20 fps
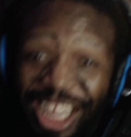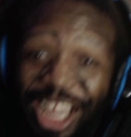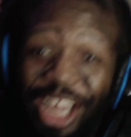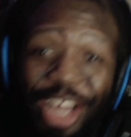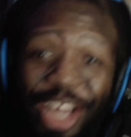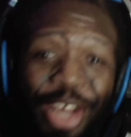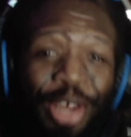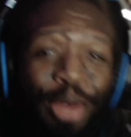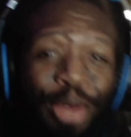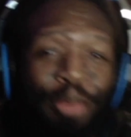
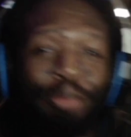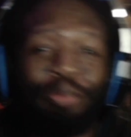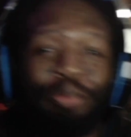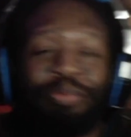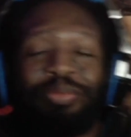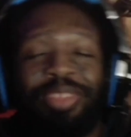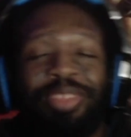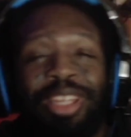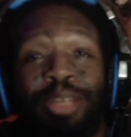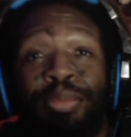um,
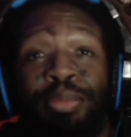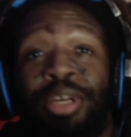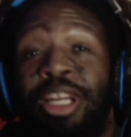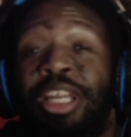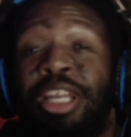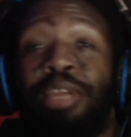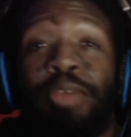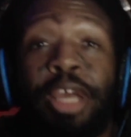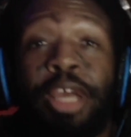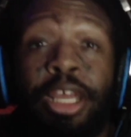but
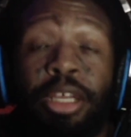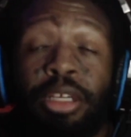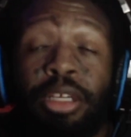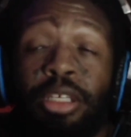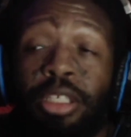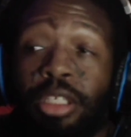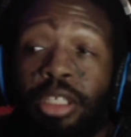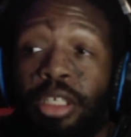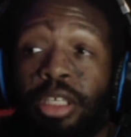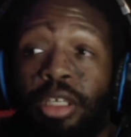anyway,
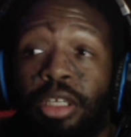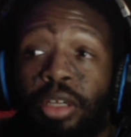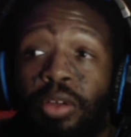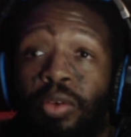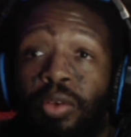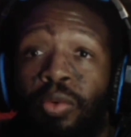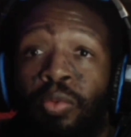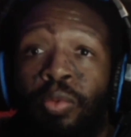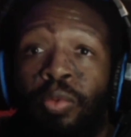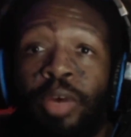
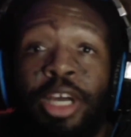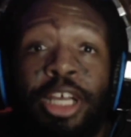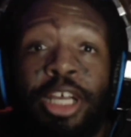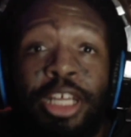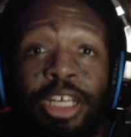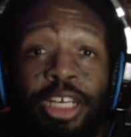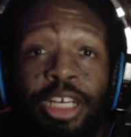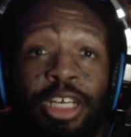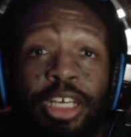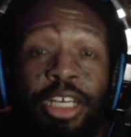
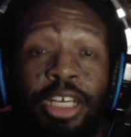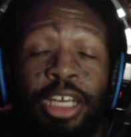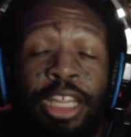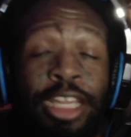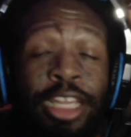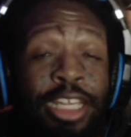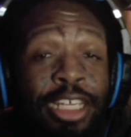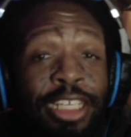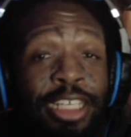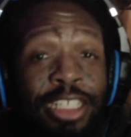what
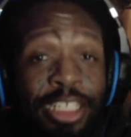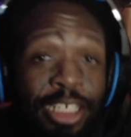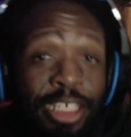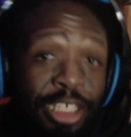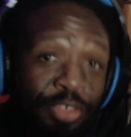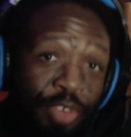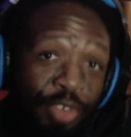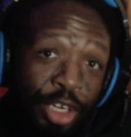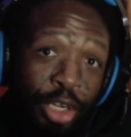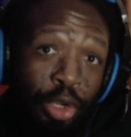is this
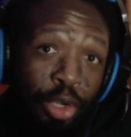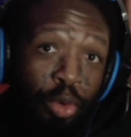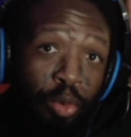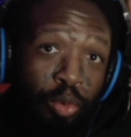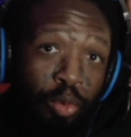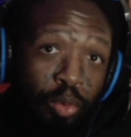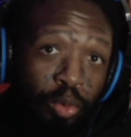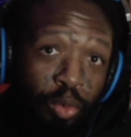video?